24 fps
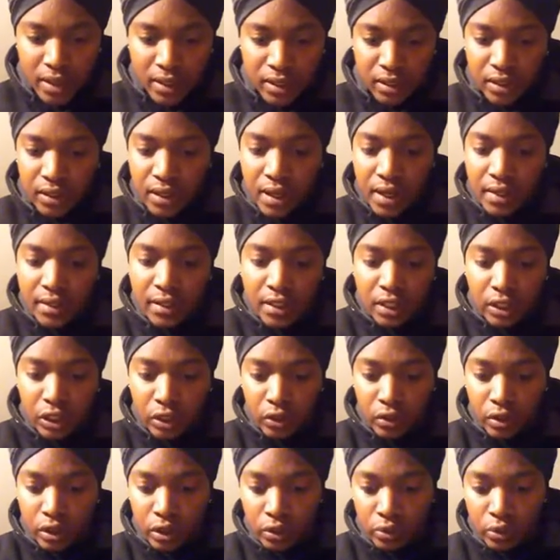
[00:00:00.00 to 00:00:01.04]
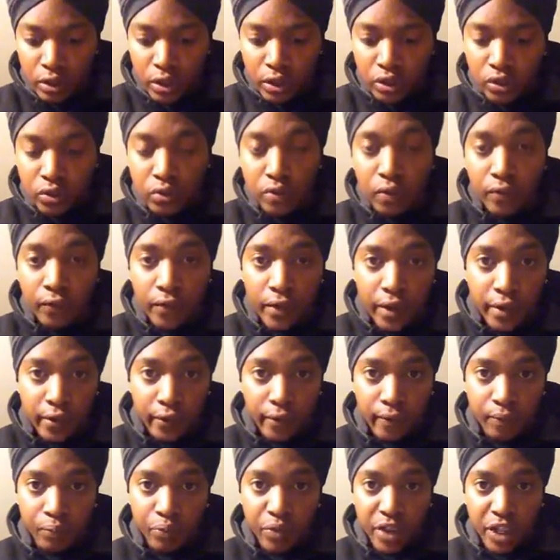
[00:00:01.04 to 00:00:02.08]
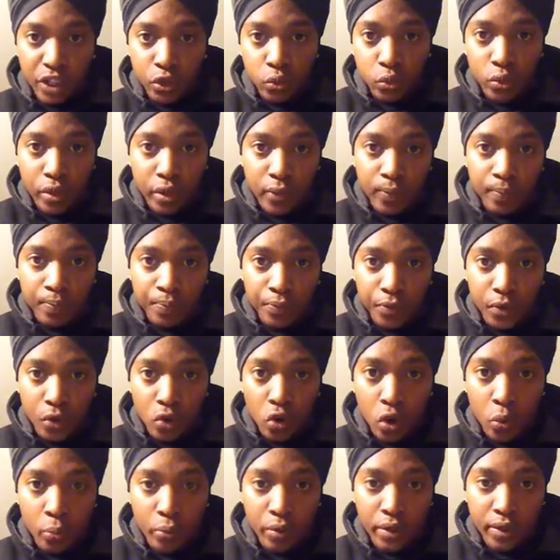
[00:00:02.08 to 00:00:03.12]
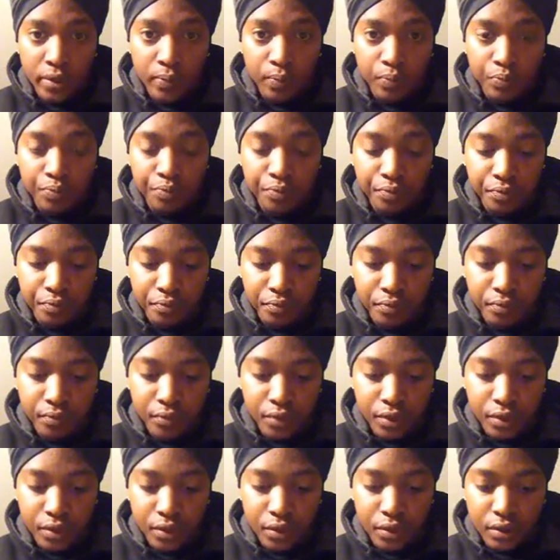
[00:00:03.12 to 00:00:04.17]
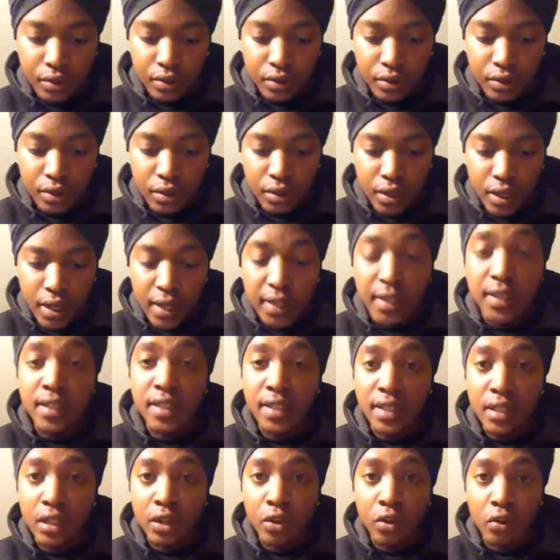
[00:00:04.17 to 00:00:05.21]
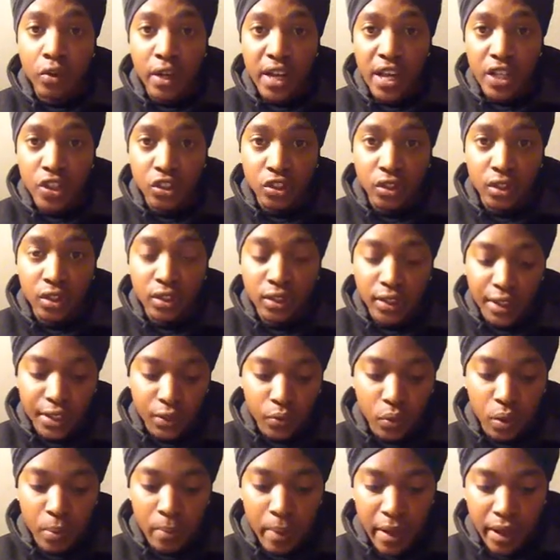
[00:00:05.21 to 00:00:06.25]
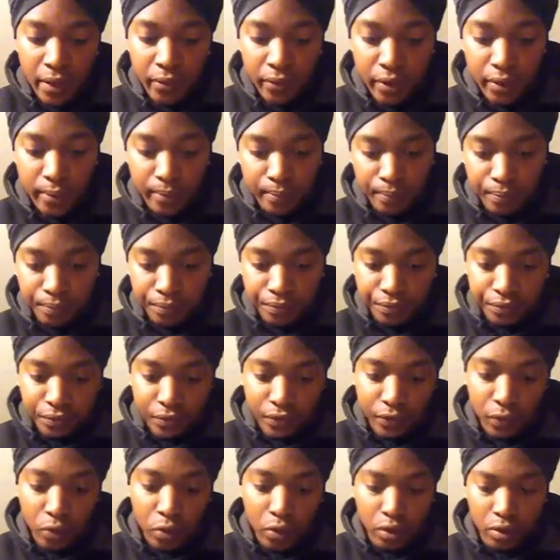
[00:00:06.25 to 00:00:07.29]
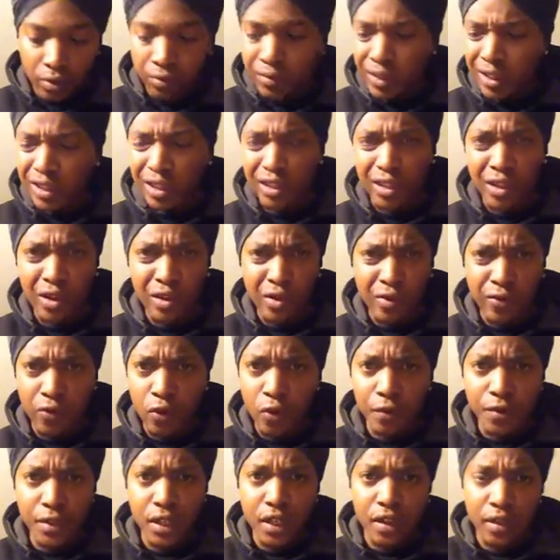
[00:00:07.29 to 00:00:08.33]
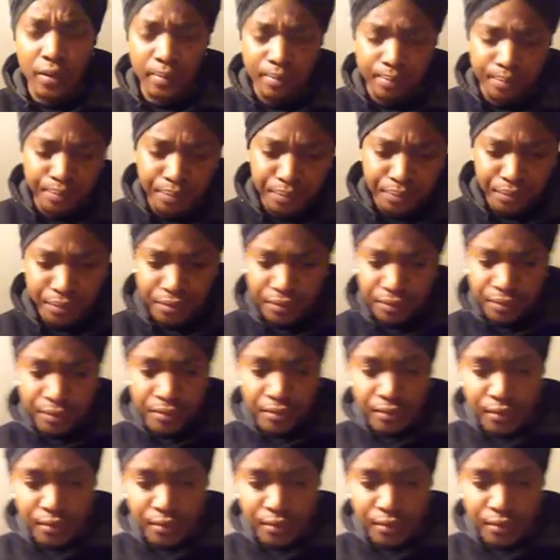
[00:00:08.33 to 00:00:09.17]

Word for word: So basically, in 1933, June 5th, that's when the corporate entity known as United States went bankrupt for like a third or fourth time.